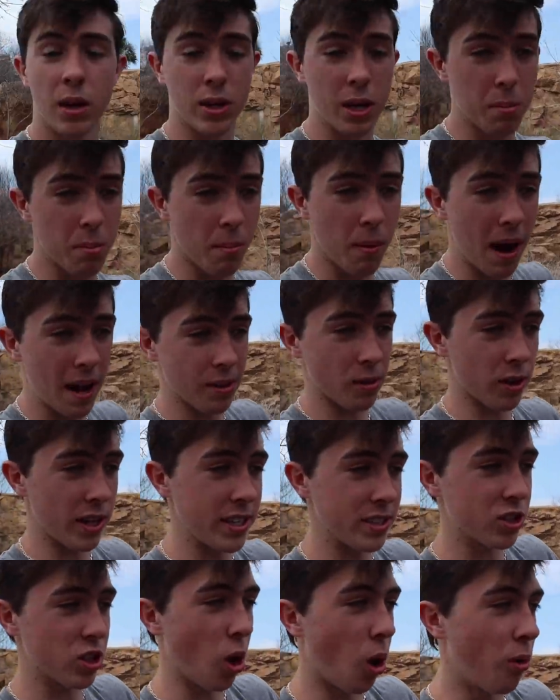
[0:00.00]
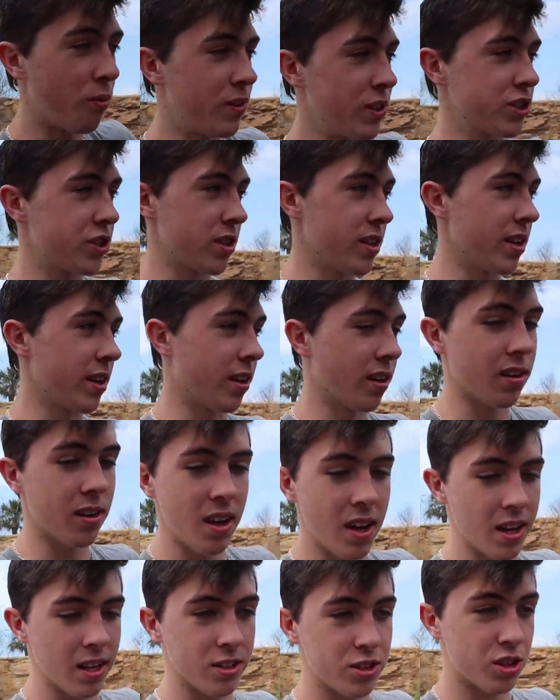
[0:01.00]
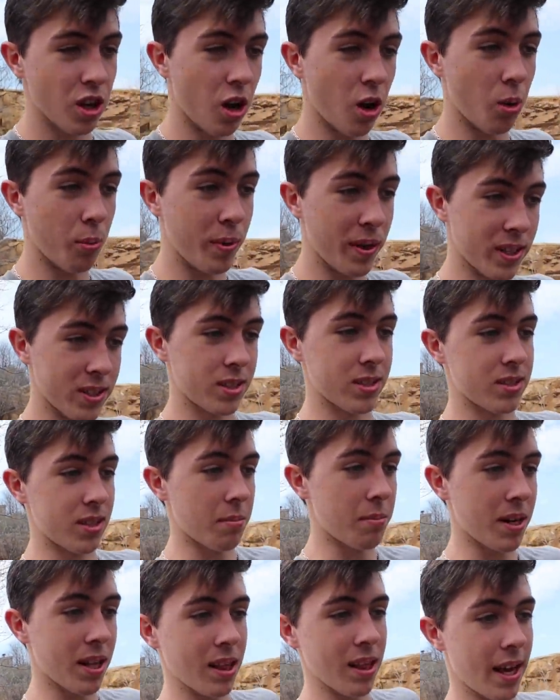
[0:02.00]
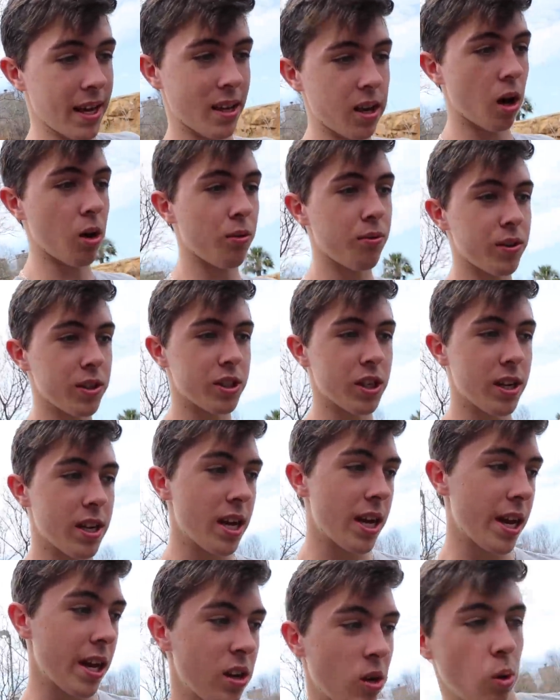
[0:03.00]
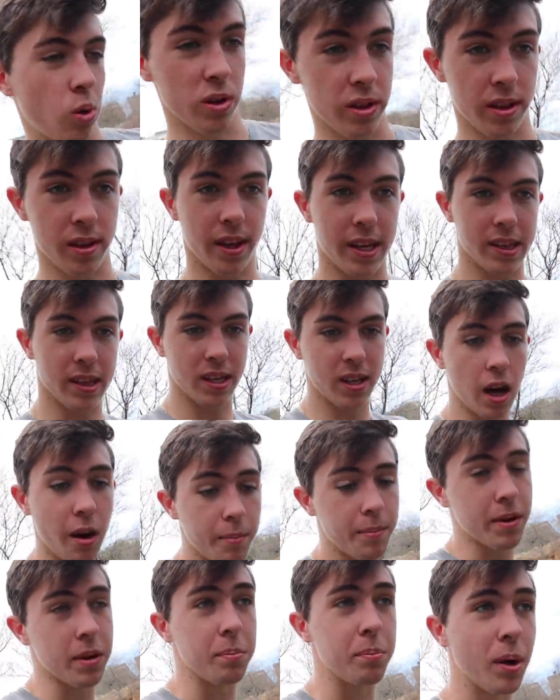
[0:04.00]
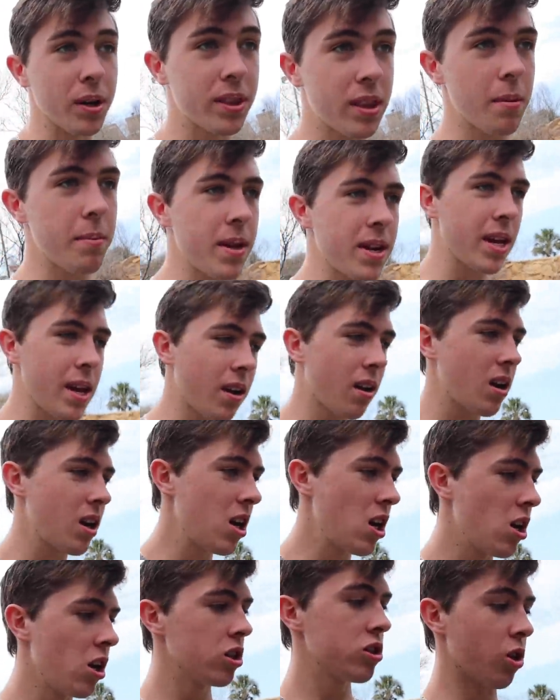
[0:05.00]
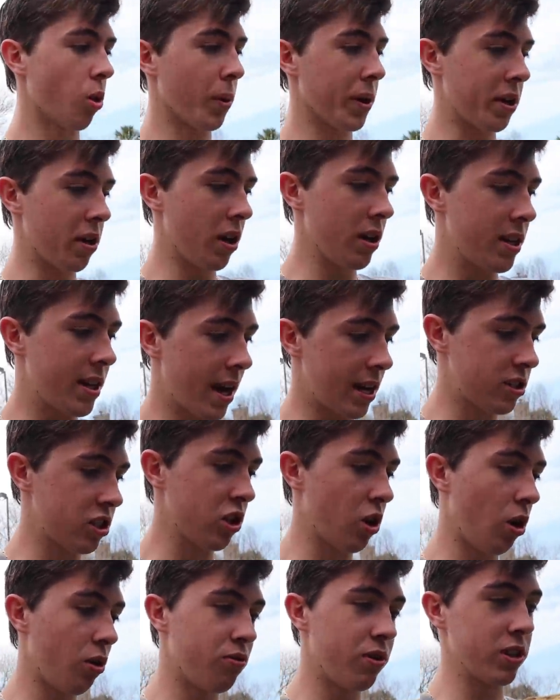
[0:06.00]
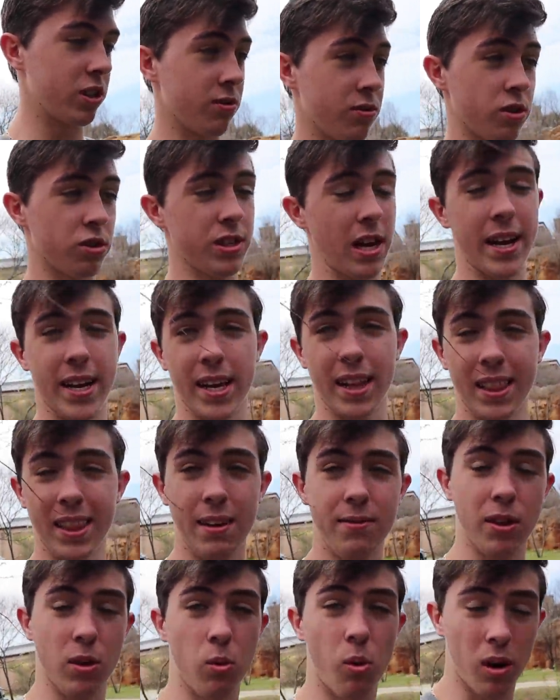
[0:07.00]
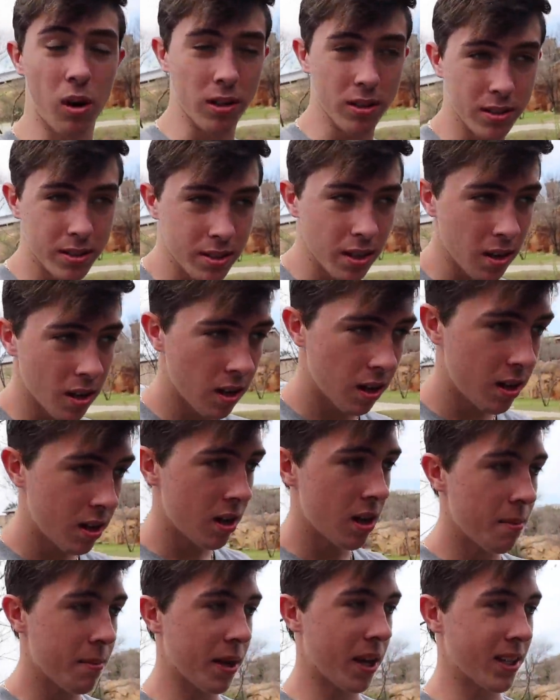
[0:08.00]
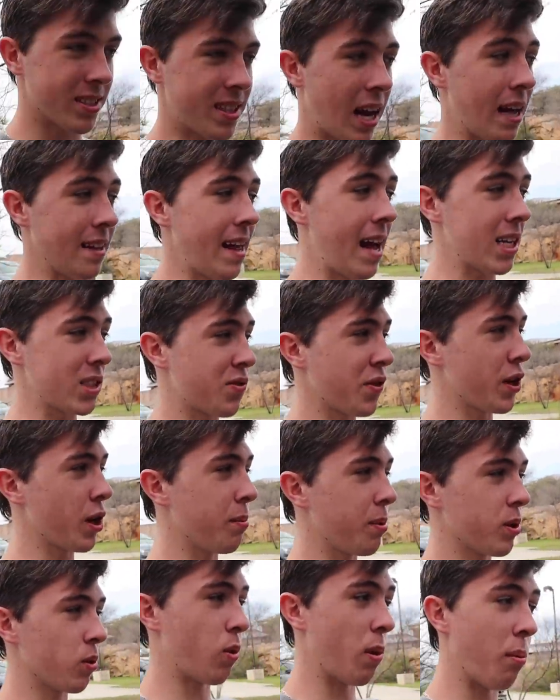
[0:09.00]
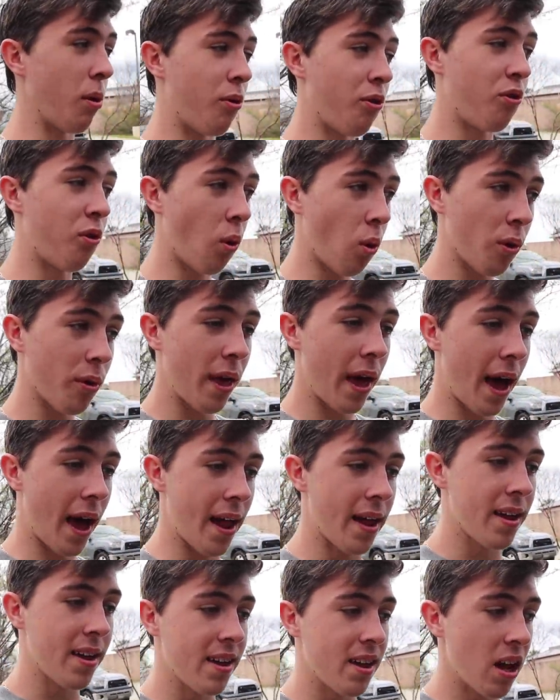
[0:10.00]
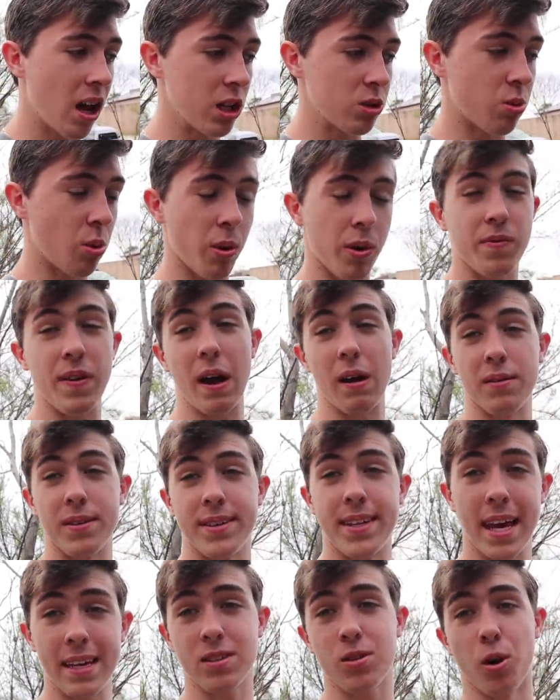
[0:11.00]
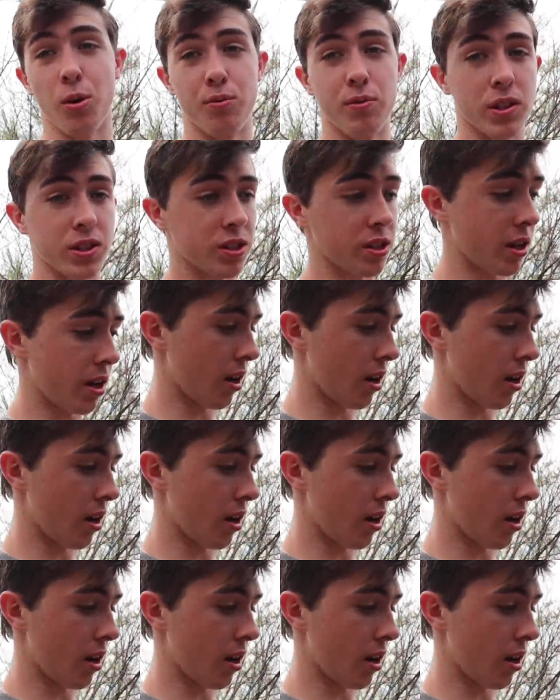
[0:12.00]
Now keep in mind, there is goldfish in here. So because somebody let goldfish in here or the company put them in here. So we could catch goldfish if there's any living ones. Because not last video, but the one before that is when we found dead goldfish in